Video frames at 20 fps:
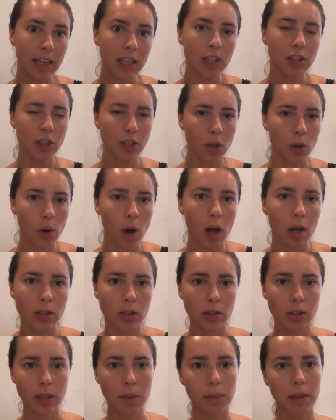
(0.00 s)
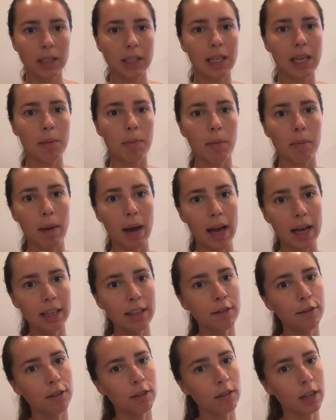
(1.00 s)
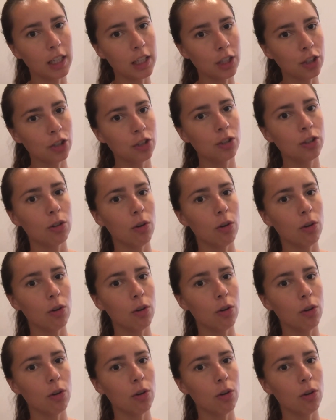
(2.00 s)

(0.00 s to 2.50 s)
So also something to keep in mind for running shoes,